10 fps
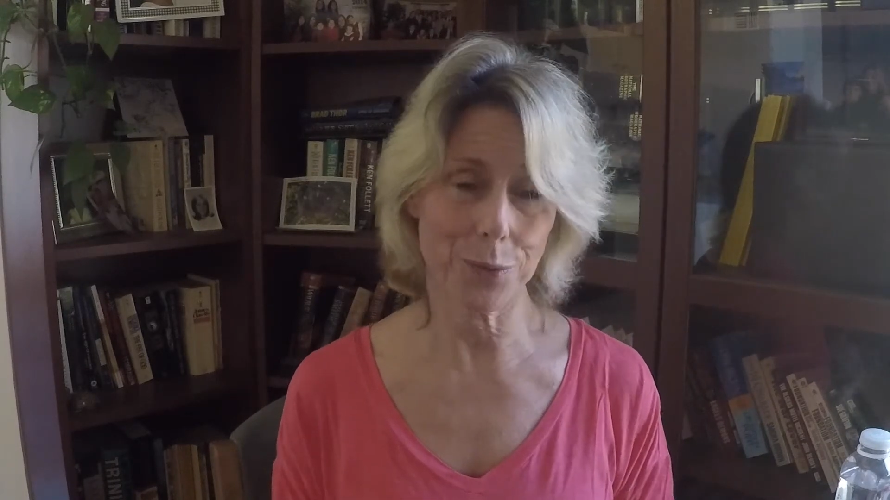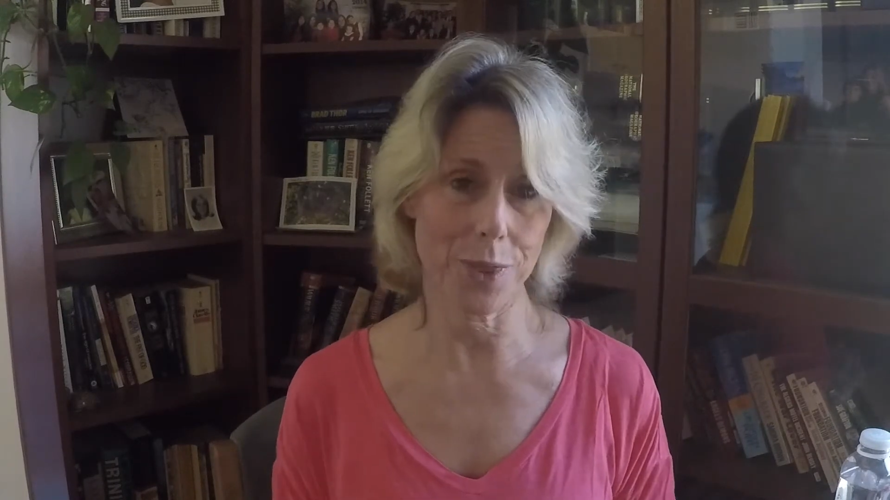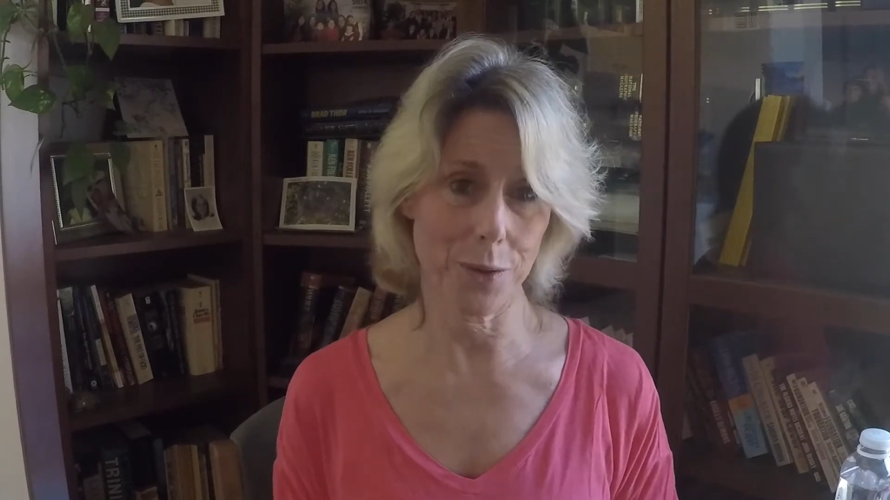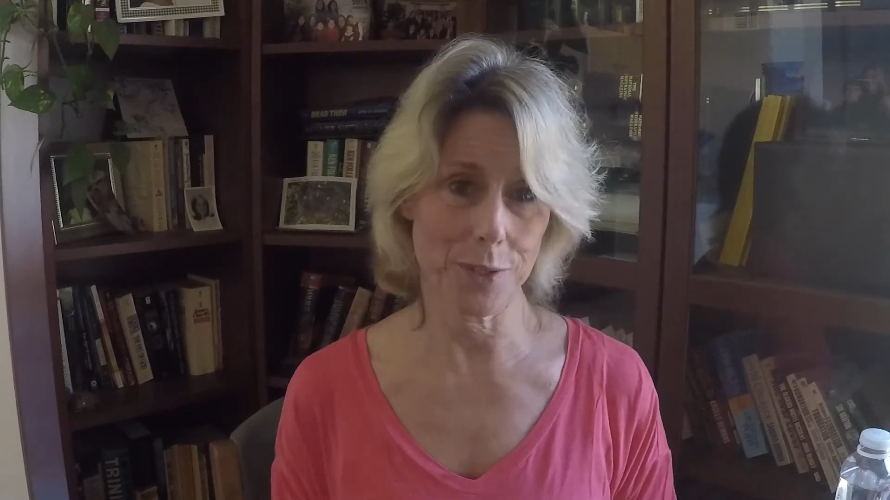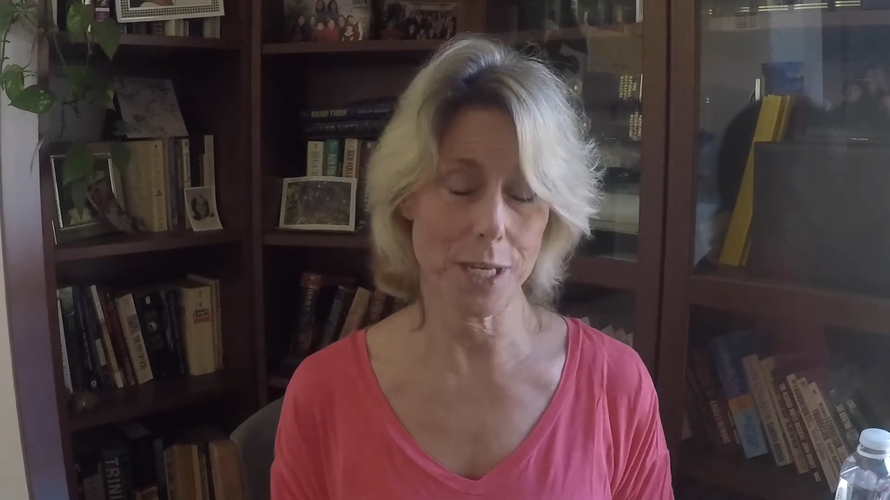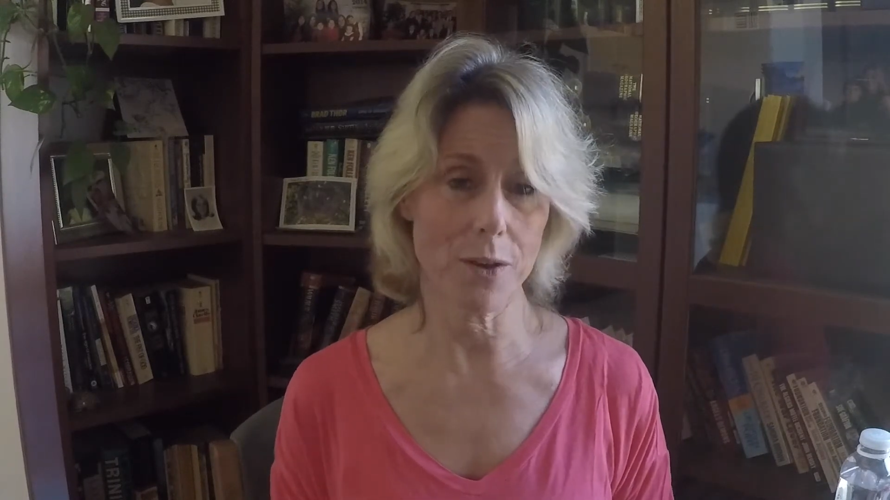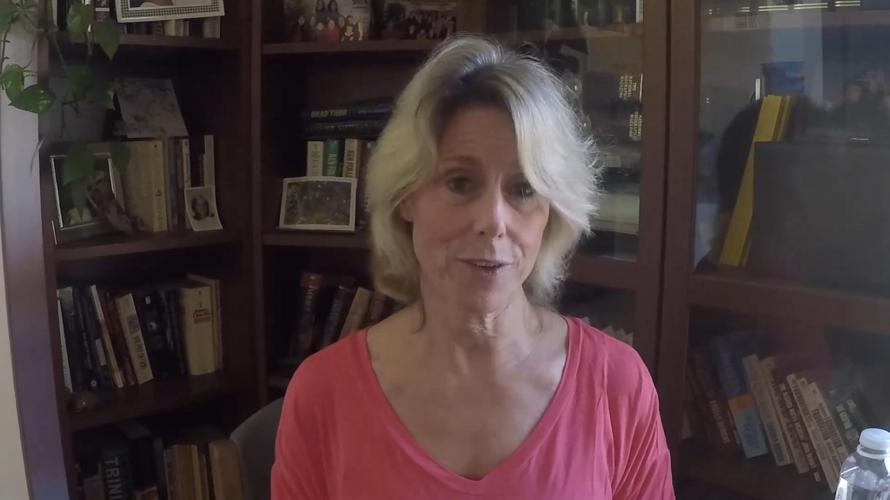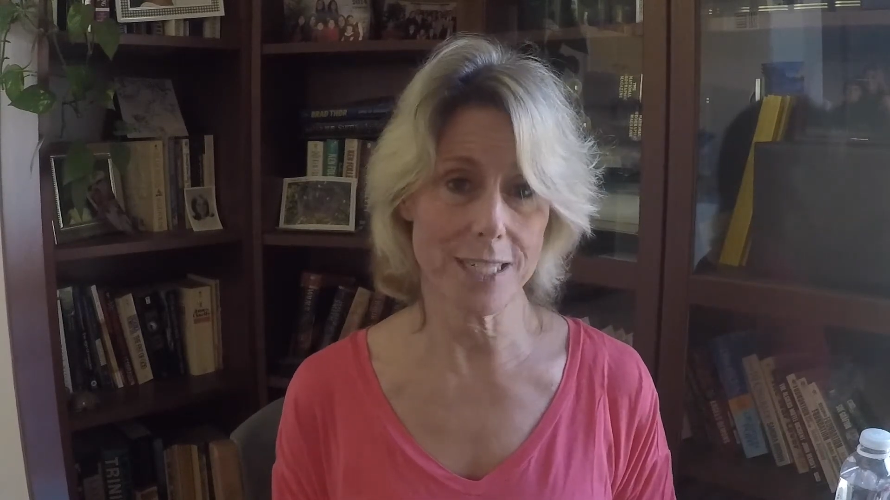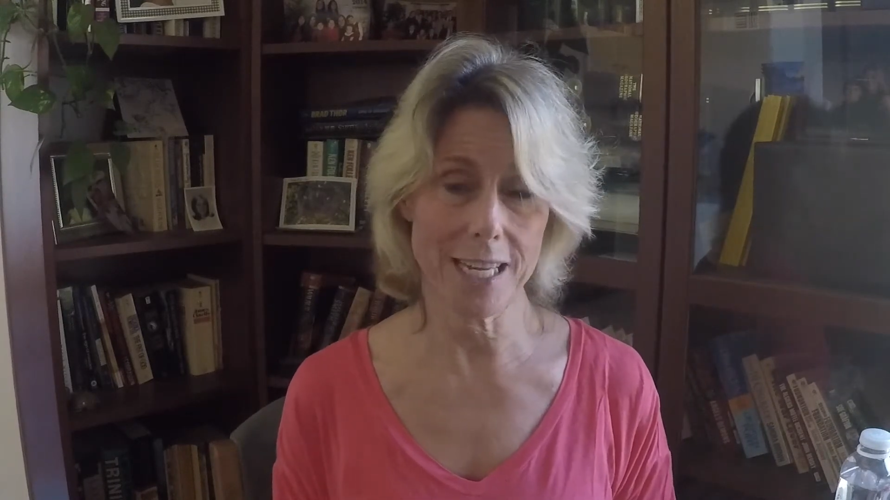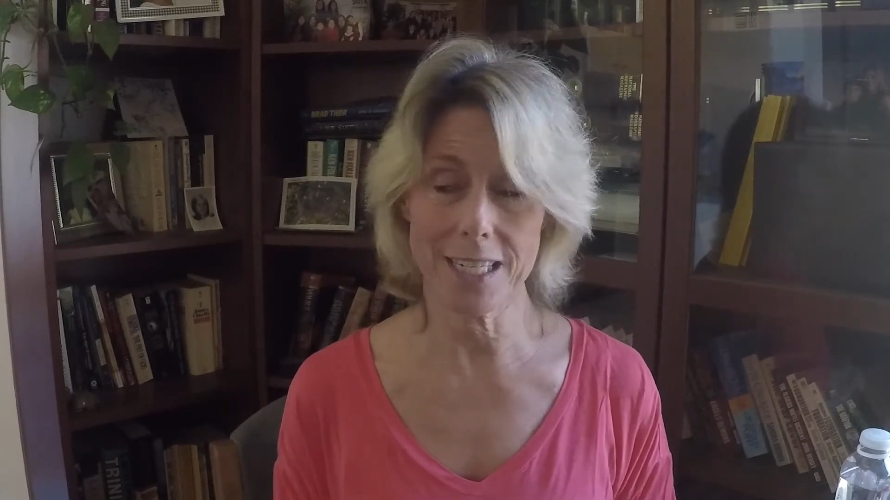with those
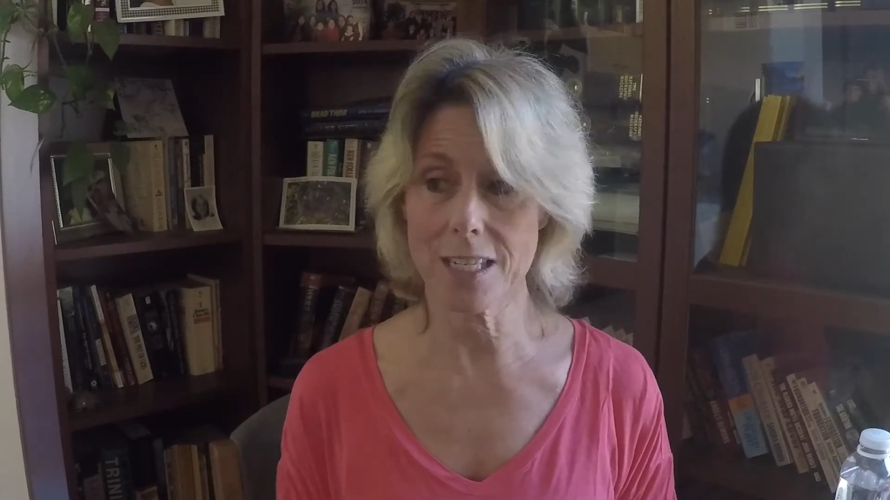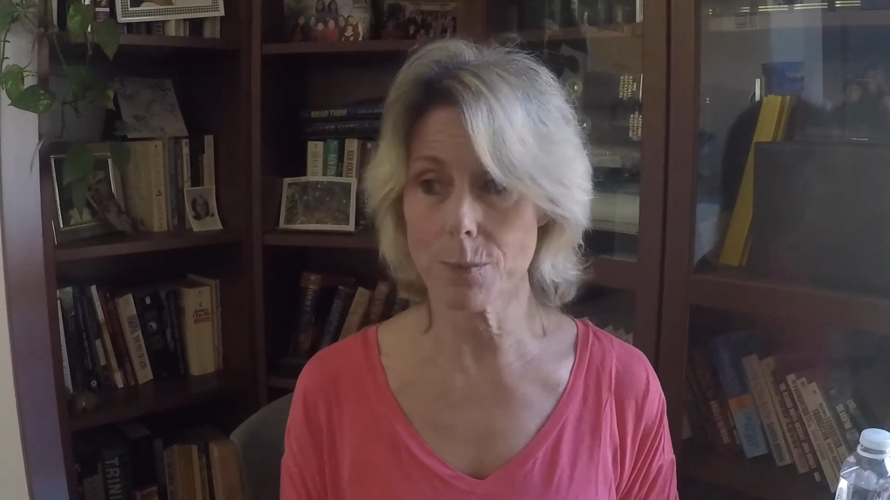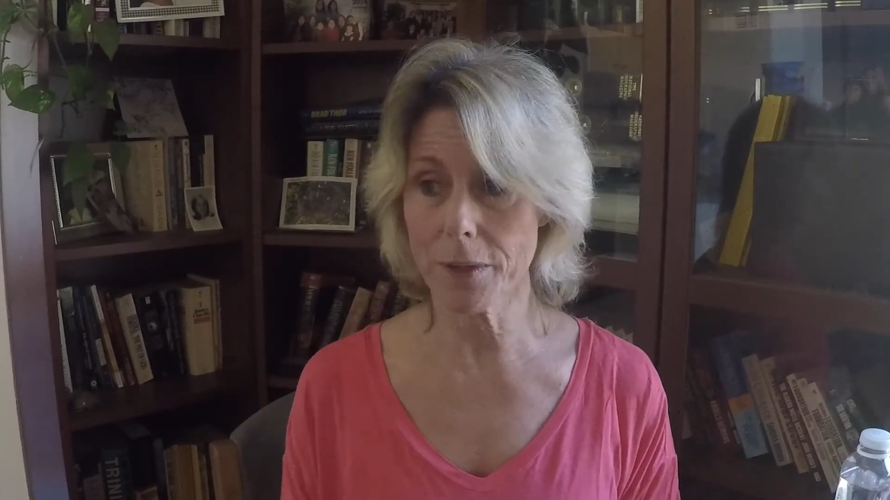self-identities,